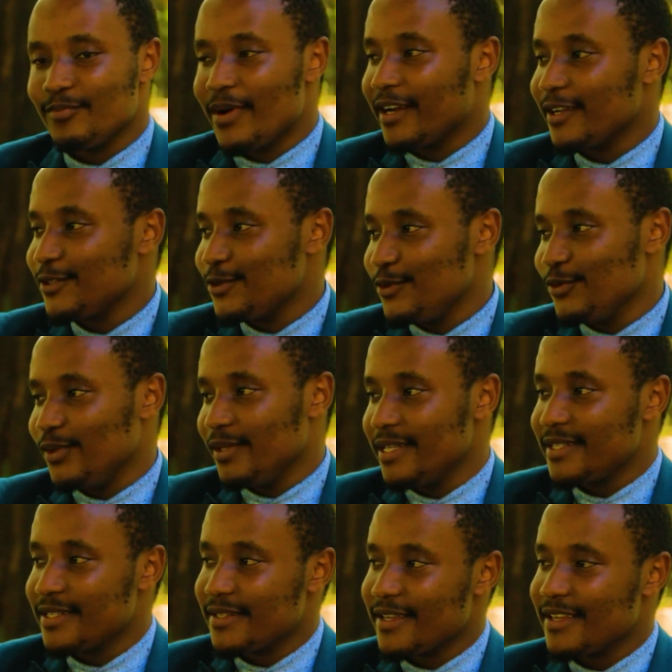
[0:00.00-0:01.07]
matters to do
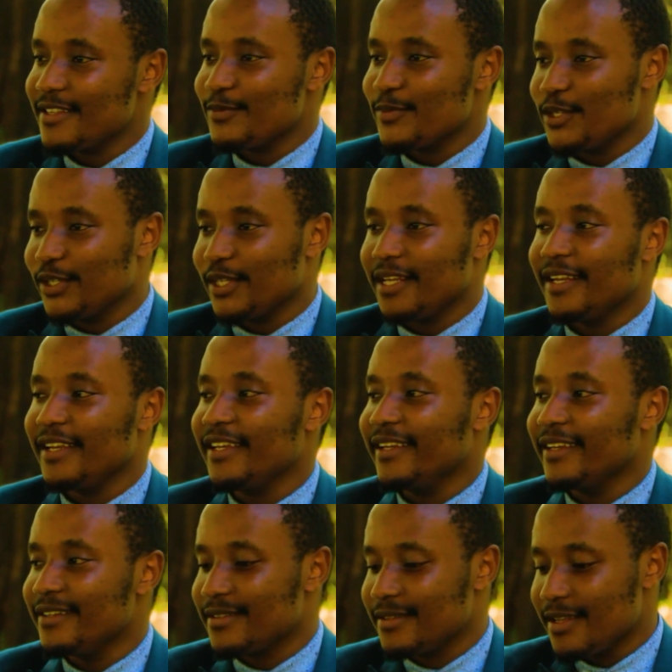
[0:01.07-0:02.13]
data science, machine
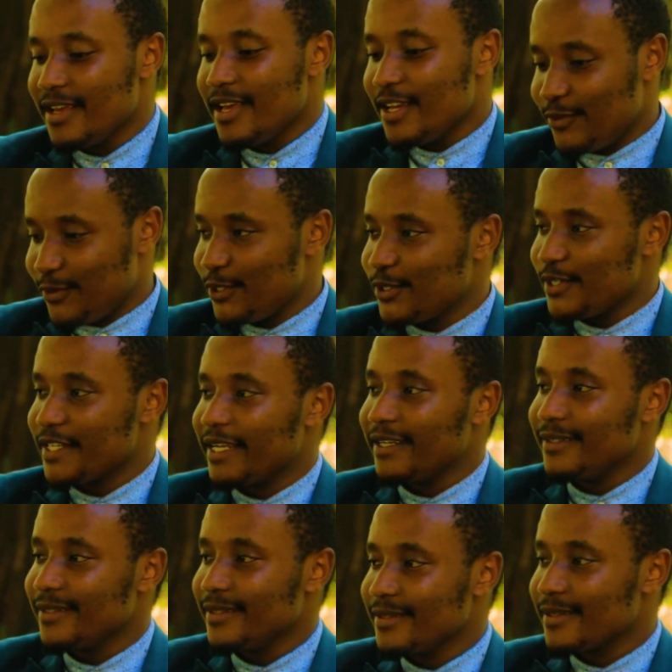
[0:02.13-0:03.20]
learning, and artificial
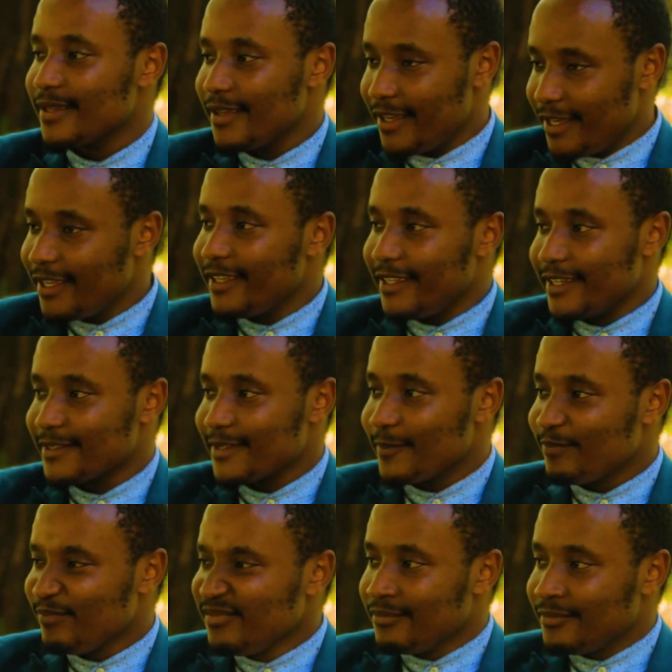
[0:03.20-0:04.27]
intelligence. Yes.
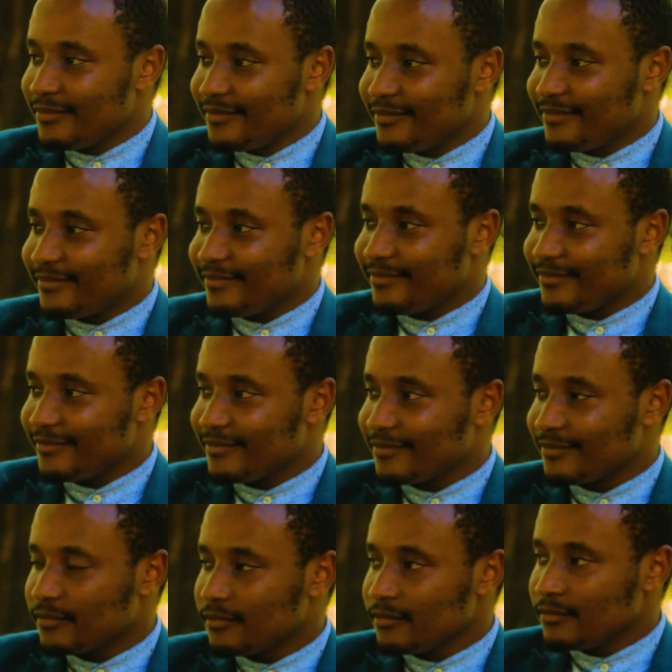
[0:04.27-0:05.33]
So,